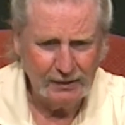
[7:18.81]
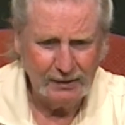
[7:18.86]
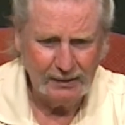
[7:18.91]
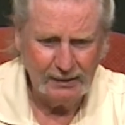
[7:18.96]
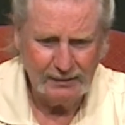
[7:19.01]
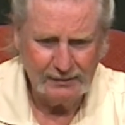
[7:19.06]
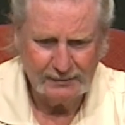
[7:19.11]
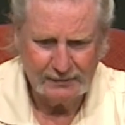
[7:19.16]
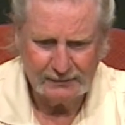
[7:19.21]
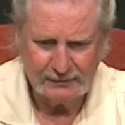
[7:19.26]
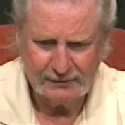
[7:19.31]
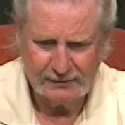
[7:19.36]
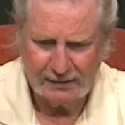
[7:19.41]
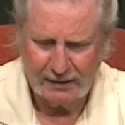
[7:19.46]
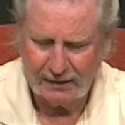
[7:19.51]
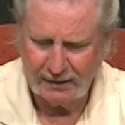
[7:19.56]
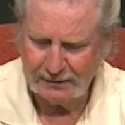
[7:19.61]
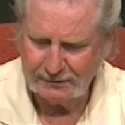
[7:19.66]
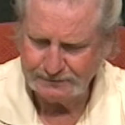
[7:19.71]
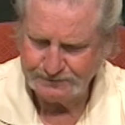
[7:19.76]
He says,
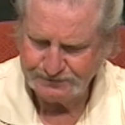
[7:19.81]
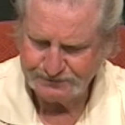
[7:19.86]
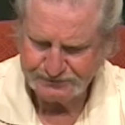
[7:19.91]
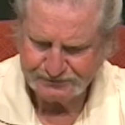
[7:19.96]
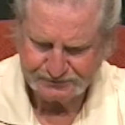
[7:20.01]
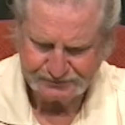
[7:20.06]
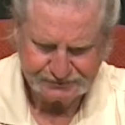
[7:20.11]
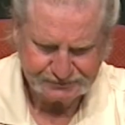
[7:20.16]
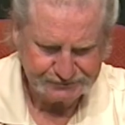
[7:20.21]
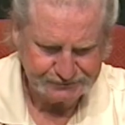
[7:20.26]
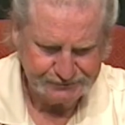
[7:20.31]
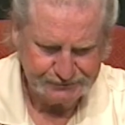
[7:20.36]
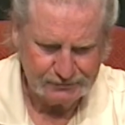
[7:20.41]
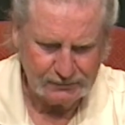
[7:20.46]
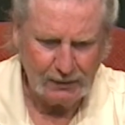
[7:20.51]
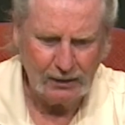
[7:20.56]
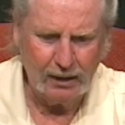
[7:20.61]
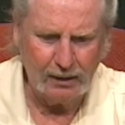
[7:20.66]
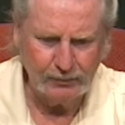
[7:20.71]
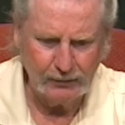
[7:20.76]
"I'll
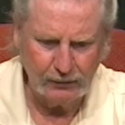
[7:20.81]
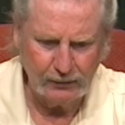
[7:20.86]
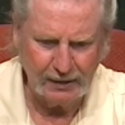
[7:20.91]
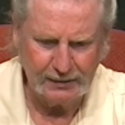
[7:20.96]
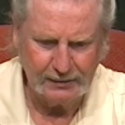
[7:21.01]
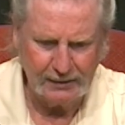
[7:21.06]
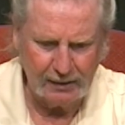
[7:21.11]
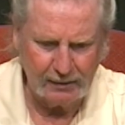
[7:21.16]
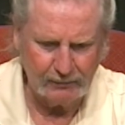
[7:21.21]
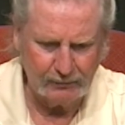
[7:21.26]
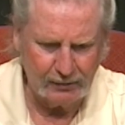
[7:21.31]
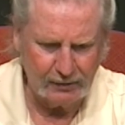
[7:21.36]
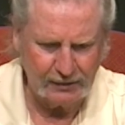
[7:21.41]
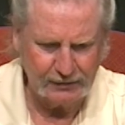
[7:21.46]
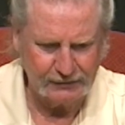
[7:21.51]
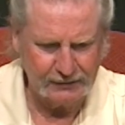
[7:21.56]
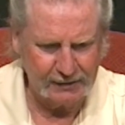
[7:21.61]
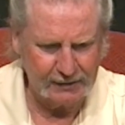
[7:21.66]
be right down, boss.